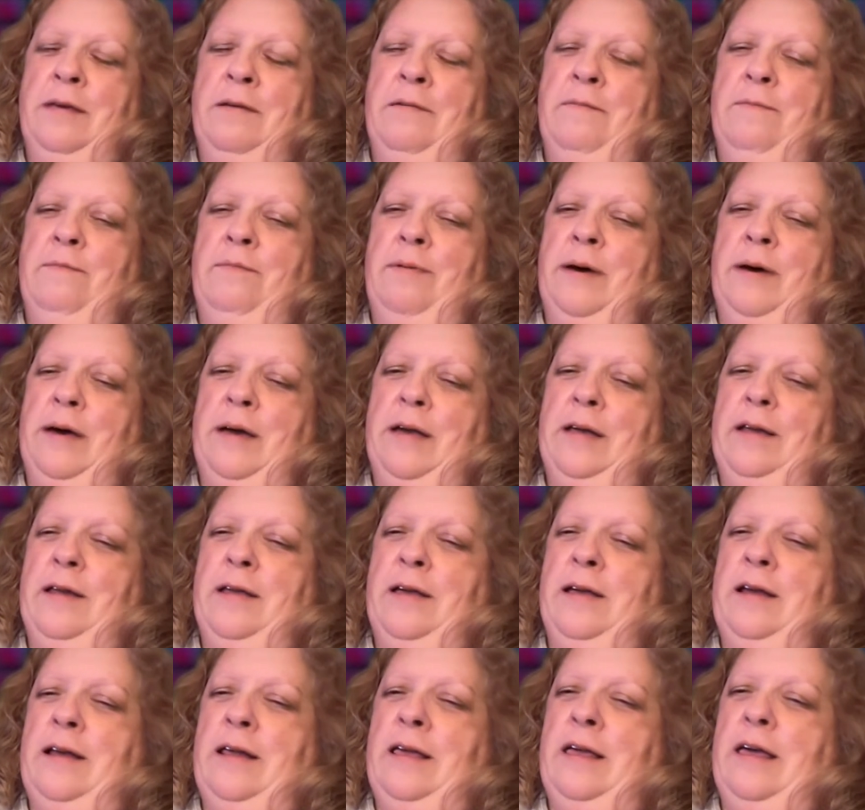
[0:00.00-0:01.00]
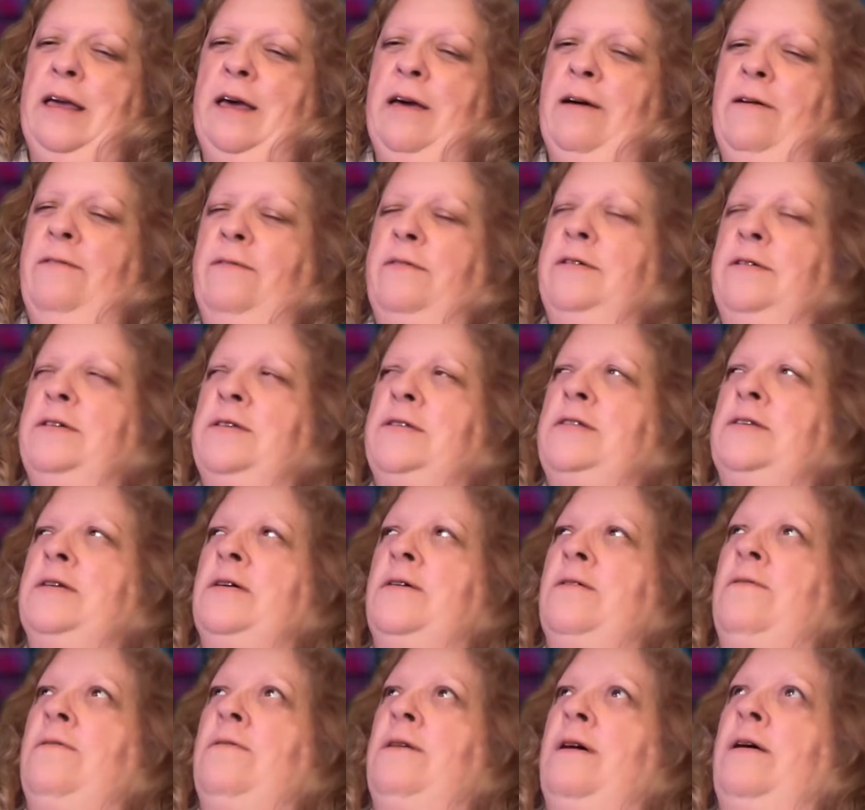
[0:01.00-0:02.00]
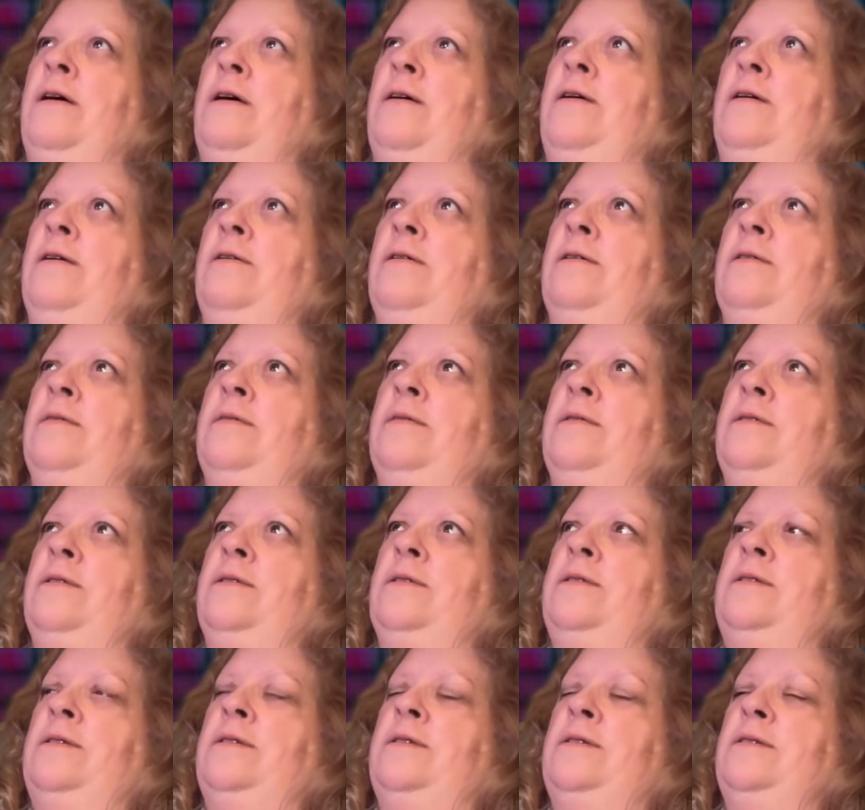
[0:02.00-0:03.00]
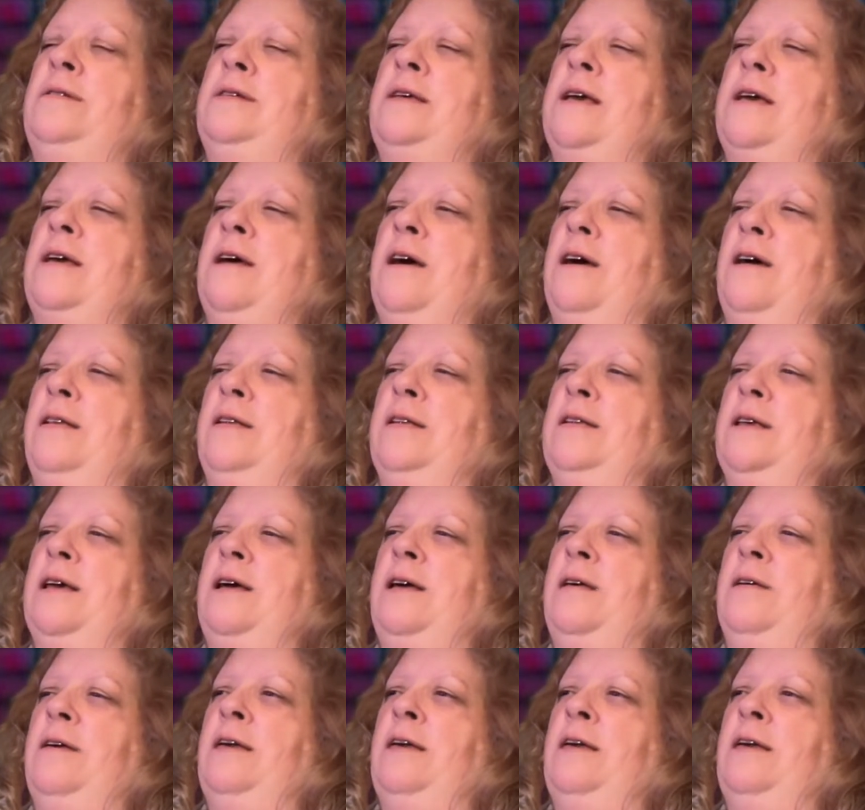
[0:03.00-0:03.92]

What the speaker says: But anyhow, so as soon as I'll